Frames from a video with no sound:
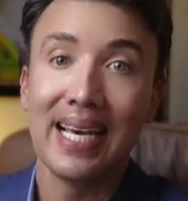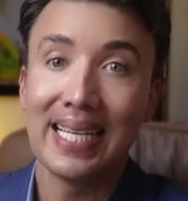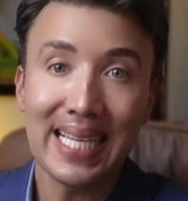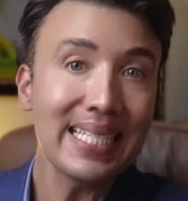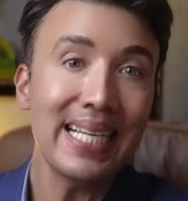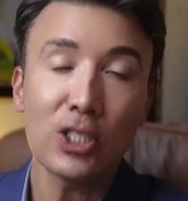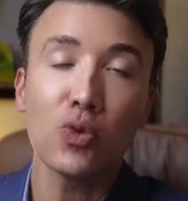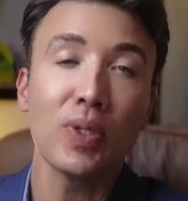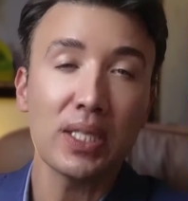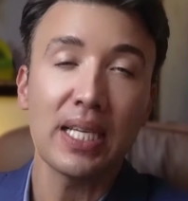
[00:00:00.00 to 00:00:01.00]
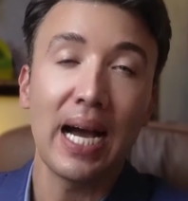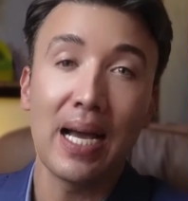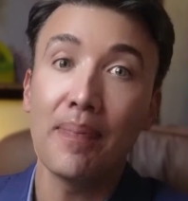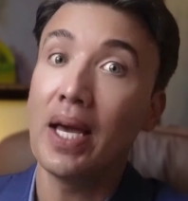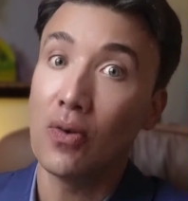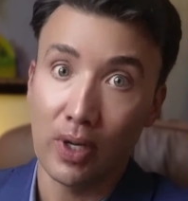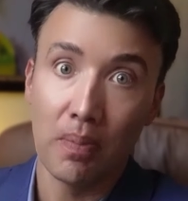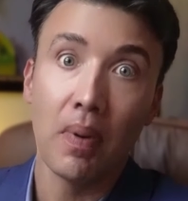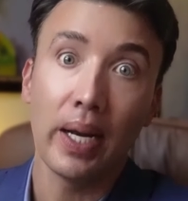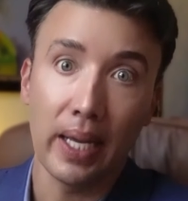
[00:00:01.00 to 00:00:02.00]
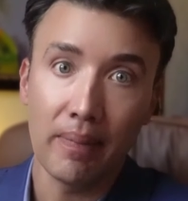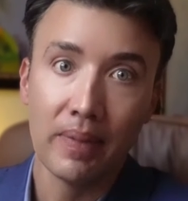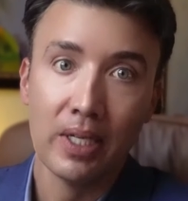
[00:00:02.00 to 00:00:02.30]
and that takes real time and real money.